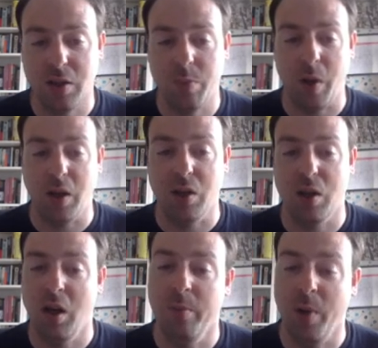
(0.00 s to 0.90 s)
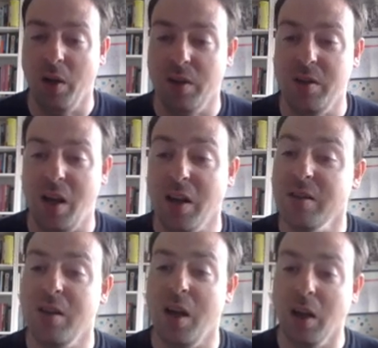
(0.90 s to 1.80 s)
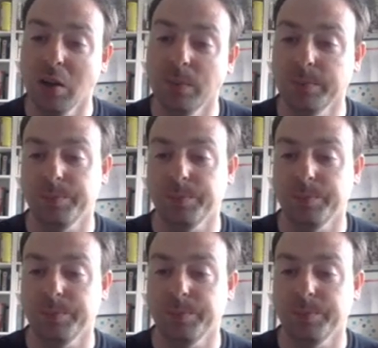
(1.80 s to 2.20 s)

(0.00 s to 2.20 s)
the Spanish Armada sets sail.